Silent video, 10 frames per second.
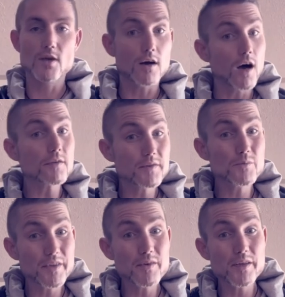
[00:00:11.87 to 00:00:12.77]
often
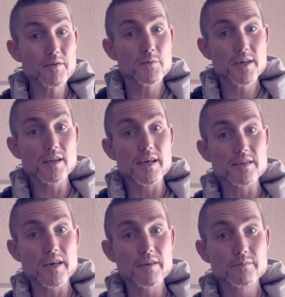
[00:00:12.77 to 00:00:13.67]
without even
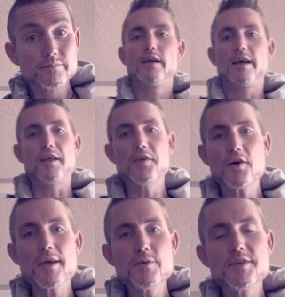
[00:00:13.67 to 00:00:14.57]
realizing it. And I thought
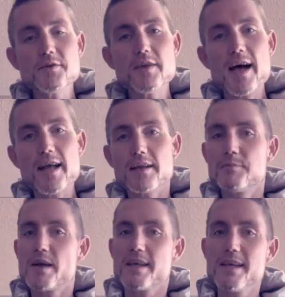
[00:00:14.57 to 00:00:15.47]
I would do that in
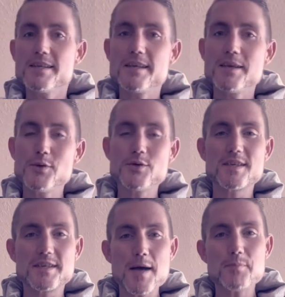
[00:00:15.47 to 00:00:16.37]
my easy-to-use
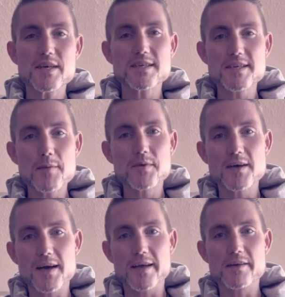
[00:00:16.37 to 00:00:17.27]
step-by-step
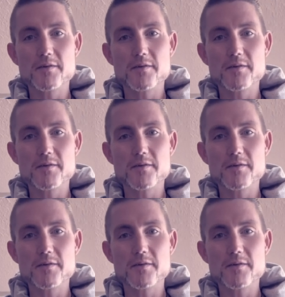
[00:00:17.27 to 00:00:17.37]
guide,